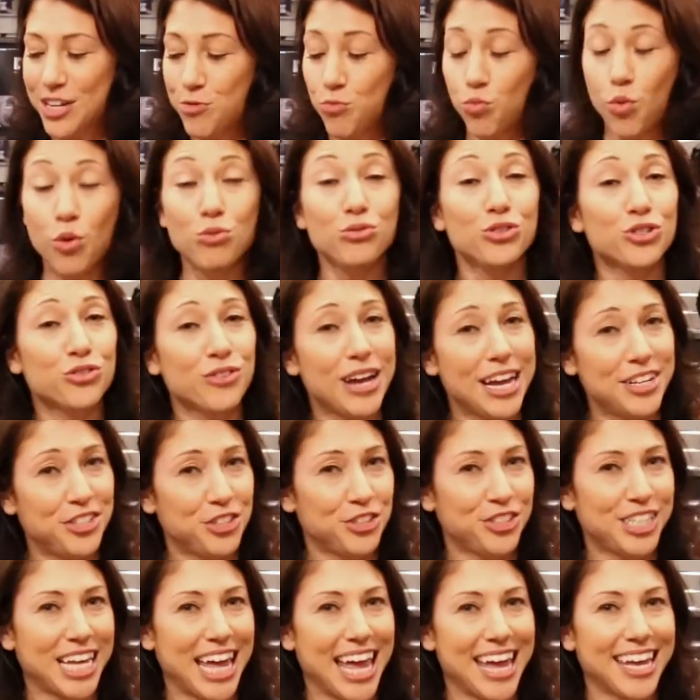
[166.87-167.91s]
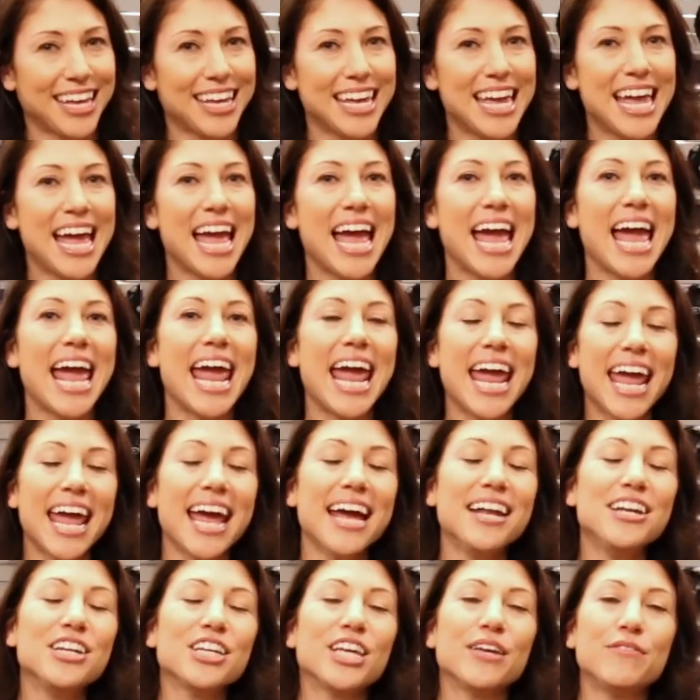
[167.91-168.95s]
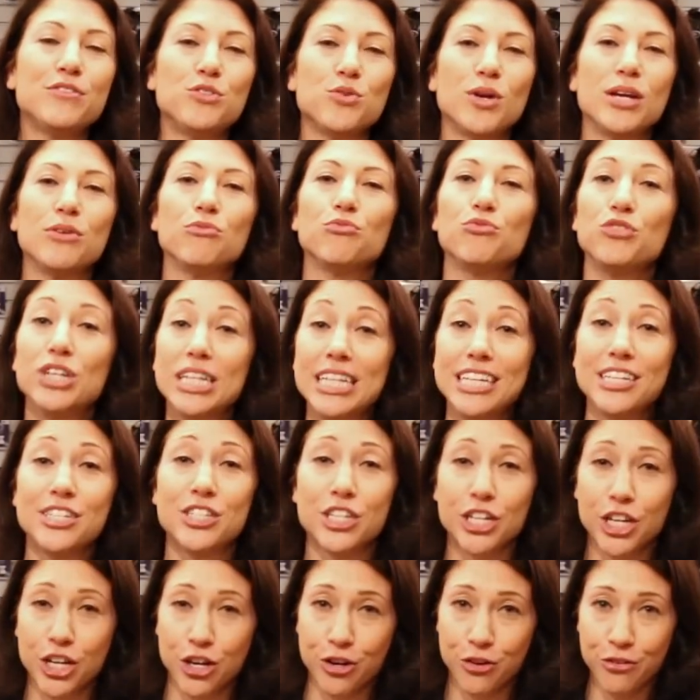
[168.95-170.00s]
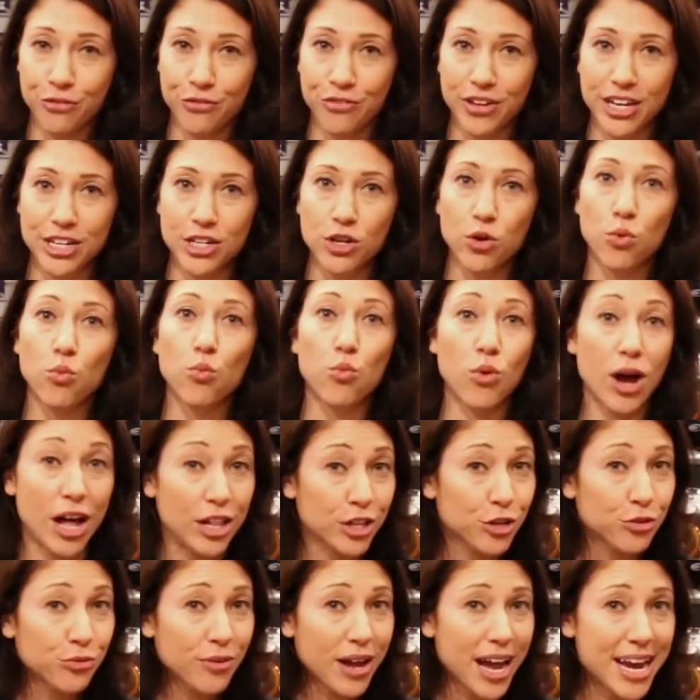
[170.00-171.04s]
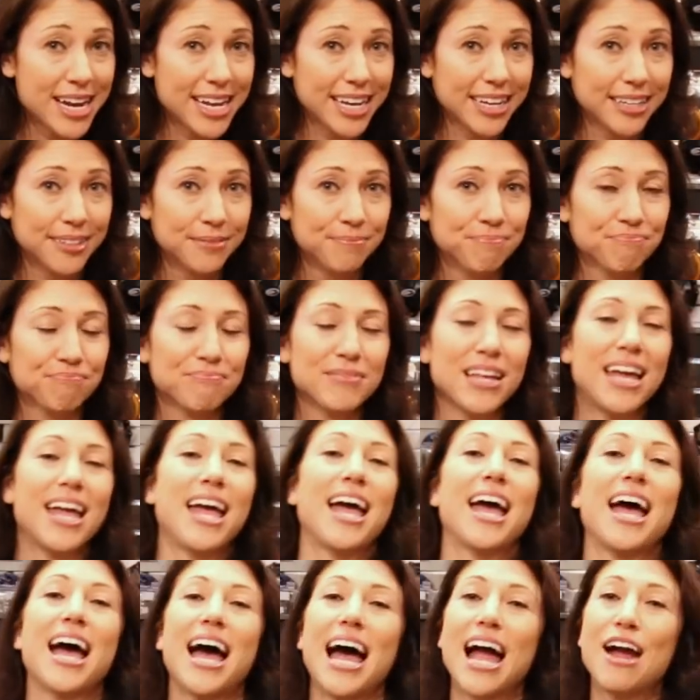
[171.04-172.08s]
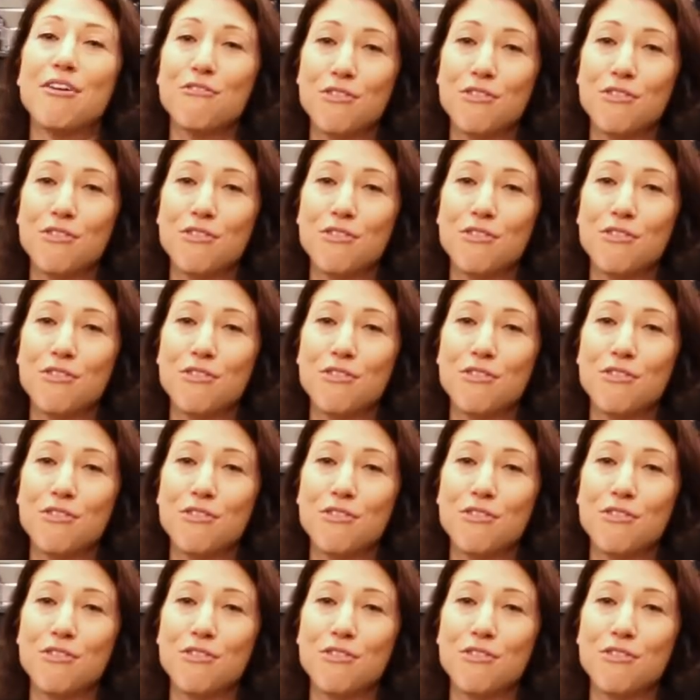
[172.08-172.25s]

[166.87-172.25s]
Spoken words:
won't scratch your tank, and gives you a really secure fit while you're riding, I